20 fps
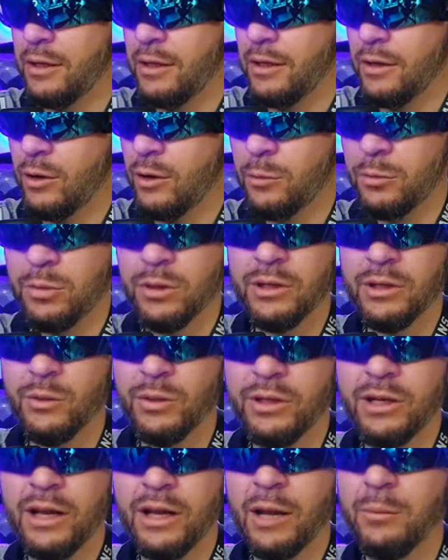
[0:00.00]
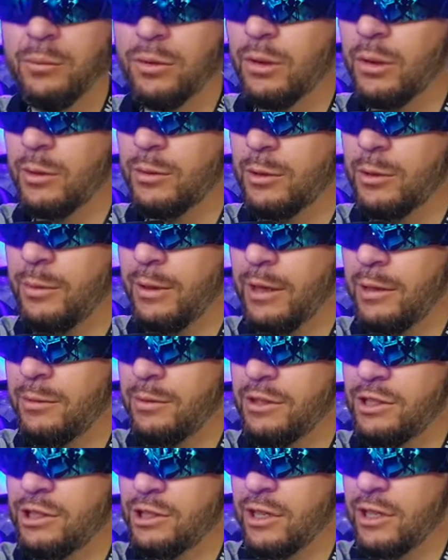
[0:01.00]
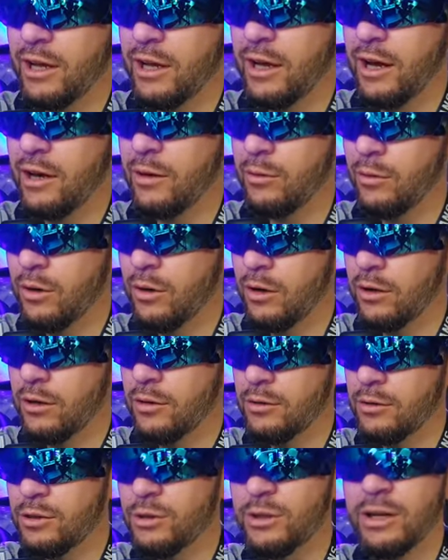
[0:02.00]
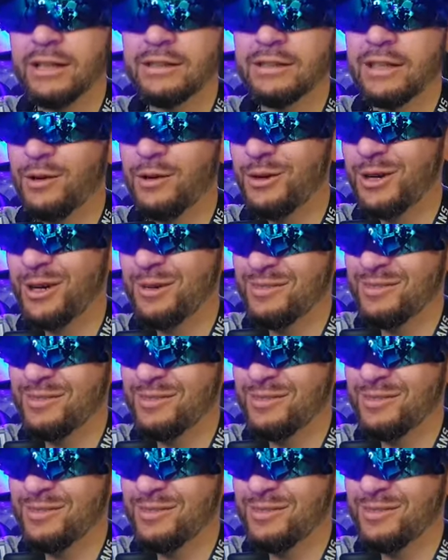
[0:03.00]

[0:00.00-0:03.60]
Or wasn't it, I blew up the baby? Shit, I got it wrong. You guys get what I'm